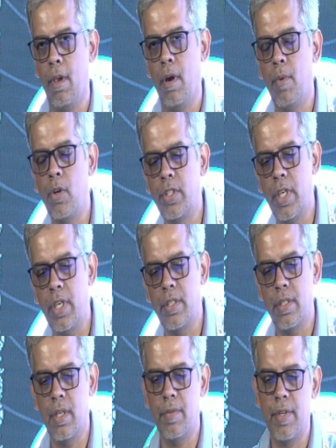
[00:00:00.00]
About change
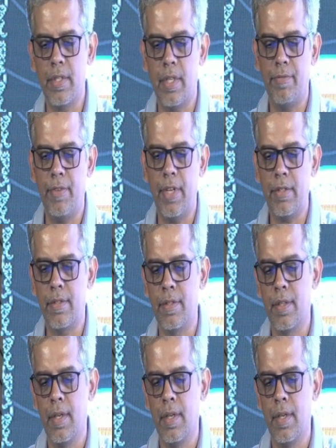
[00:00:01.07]
in liver stiffness,